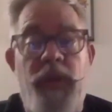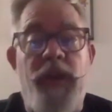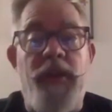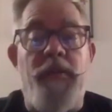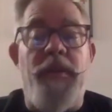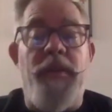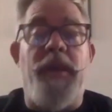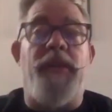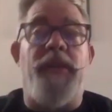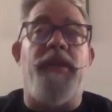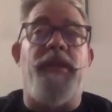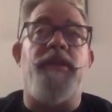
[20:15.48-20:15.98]
to
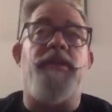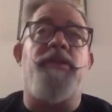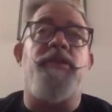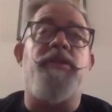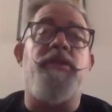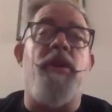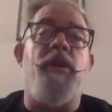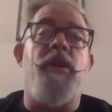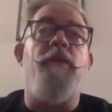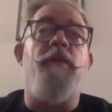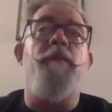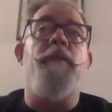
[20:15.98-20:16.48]
make this
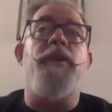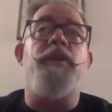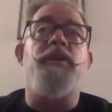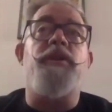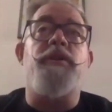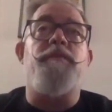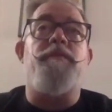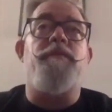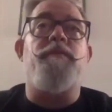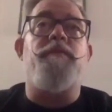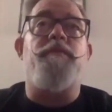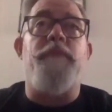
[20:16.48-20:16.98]
so
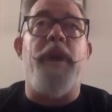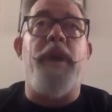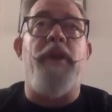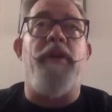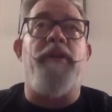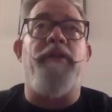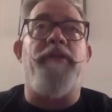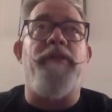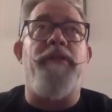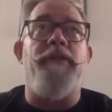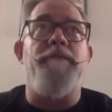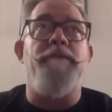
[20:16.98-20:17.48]
much
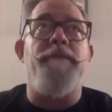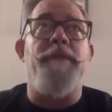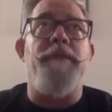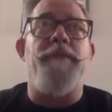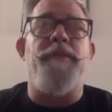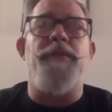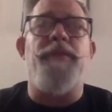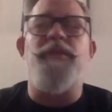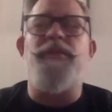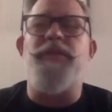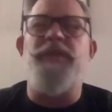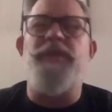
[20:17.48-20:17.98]
better for the
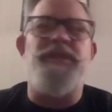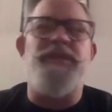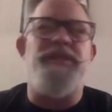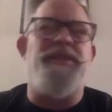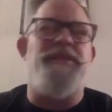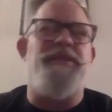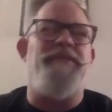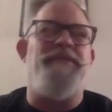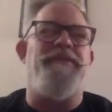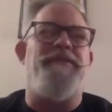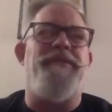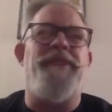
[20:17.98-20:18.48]
people who just
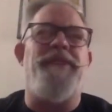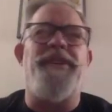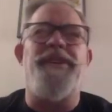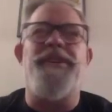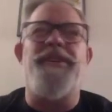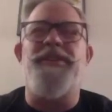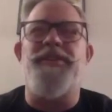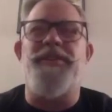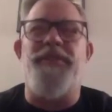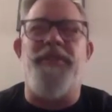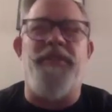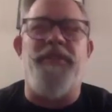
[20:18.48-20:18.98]
don't fucking
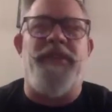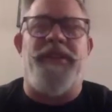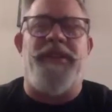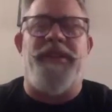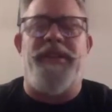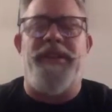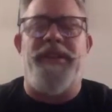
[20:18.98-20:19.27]
deserve it?